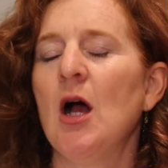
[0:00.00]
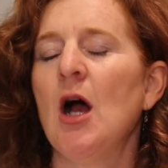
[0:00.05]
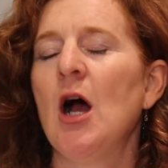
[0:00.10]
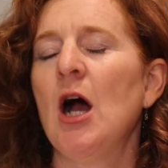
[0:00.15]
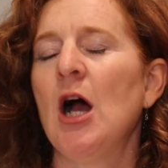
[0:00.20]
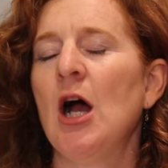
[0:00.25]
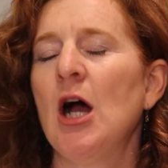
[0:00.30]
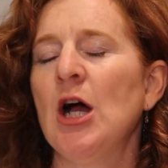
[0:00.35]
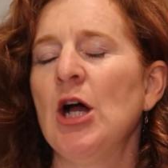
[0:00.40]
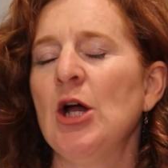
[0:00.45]

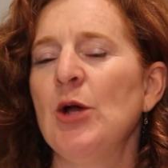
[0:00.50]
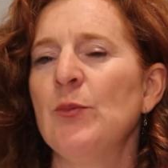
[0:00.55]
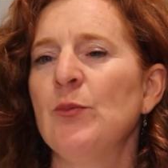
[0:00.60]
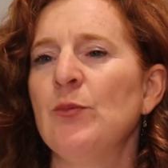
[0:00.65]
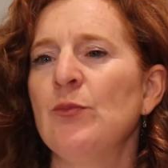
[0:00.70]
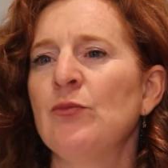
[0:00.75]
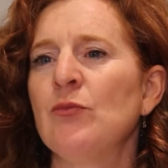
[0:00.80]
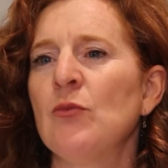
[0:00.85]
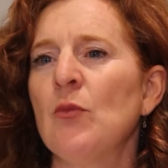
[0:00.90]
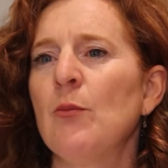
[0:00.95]

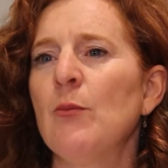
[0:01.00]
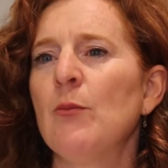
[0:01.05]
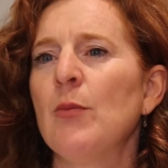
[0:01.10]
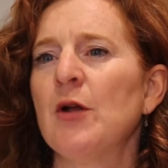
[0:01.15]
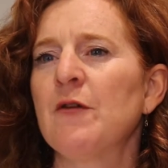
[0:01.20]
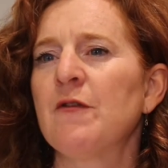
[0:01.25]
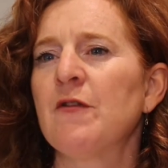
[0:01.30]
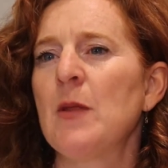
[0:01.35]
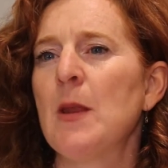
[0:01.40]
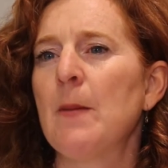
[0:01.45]
Um,
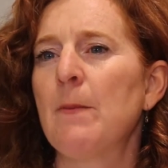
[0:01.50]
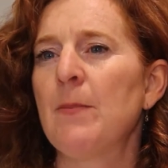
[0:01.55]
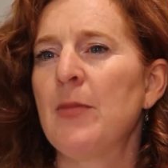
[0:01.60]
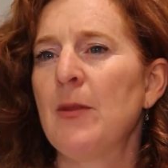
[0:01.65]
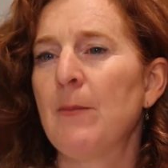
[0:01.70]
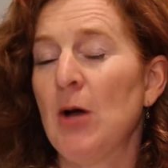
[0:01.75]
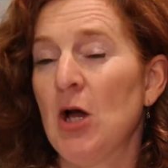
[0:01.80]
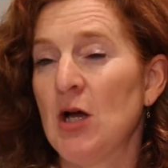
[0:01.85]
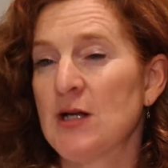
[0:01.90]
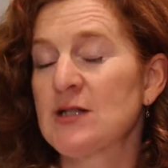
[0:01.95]
but from the,
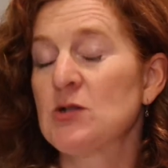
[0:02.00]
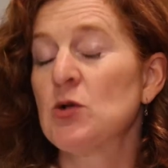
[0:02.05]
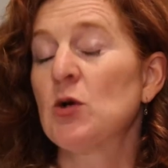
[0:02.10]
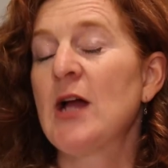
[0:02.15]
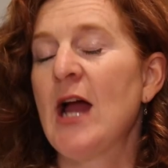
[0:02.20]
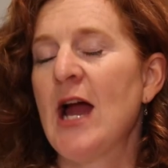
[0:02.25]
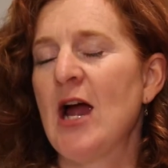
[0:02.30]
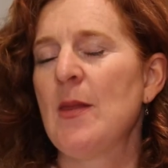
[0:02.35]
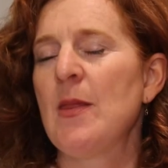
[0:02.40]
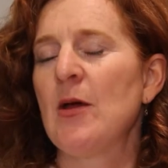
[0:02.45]
the personal
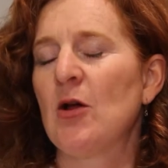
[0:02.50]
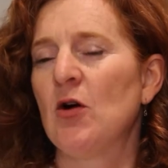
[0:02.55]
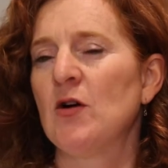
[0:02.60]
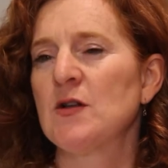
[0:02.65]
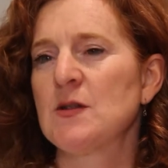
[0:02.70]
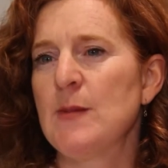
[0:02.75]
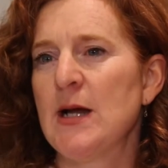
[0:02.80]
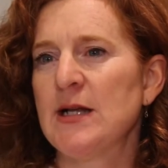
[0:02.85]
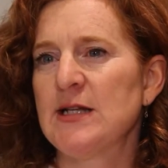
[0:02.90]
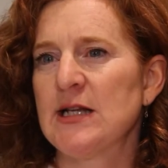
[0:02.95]
care and the
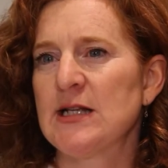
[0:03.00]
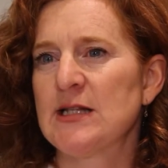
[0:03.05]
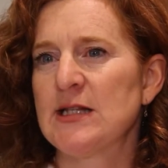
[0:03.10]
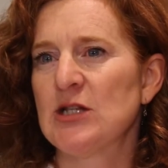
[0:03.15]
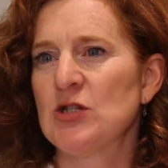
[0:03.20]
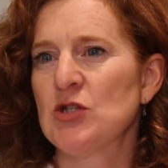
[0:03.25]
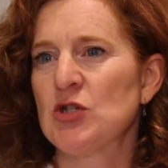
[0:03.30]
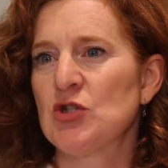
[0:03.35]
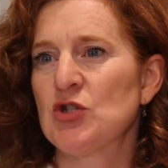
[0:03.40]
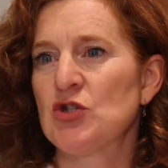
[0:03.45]
cosmetics
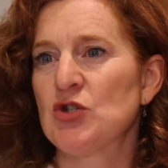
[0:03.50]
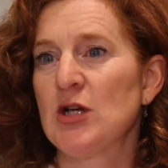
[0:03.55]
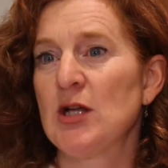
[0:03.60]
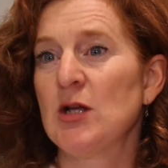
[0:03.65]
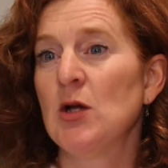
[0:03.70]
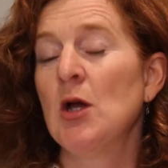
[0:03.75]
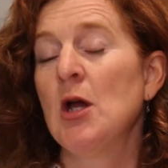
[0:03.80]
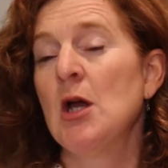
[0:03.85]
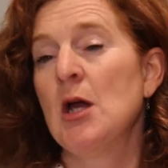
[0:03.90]
industry,